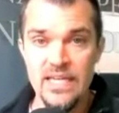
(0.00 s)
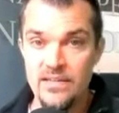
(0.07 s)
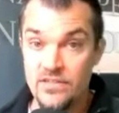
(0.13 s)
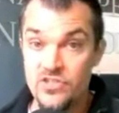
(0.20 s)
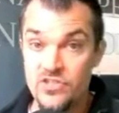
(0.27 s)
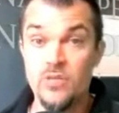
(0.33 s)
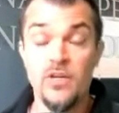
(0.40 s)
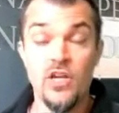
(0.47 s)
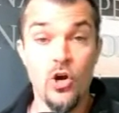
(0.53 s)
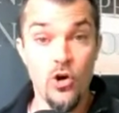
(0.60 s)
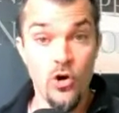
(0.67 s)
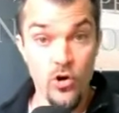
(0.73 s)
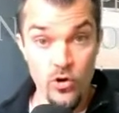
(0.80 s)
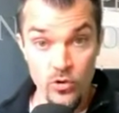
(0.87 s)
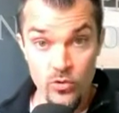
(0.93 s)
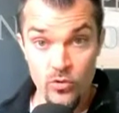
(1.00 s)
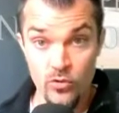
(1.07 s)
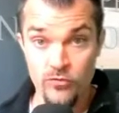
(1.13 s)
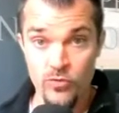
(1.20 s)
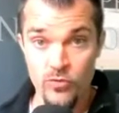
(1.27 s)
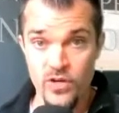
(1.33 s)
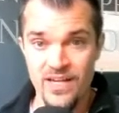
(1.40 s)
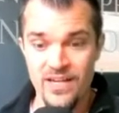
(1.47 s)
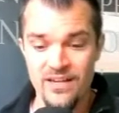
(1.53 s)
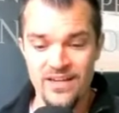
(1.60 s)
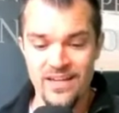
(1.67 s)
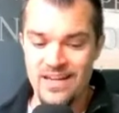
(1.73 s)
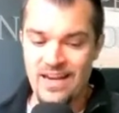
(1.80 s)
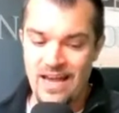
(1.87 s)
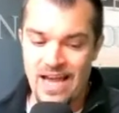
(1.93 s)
This is going to be a hurdle for you. And